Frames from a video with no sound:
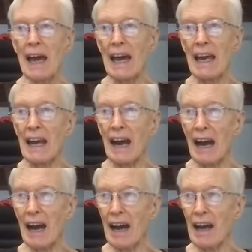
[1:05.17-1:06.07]
And
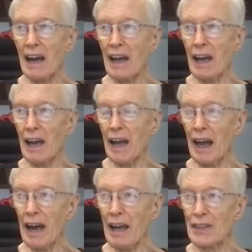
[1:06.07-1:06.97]

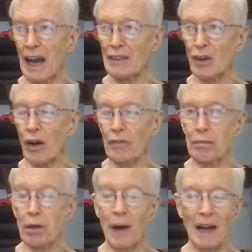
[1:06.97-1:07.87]
as i had gone
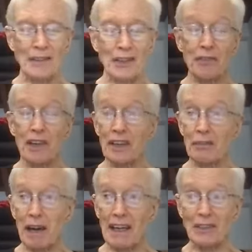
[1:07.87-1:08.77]
through, I just
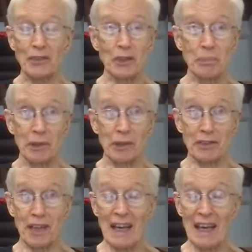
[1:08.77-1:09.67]
finished writing two books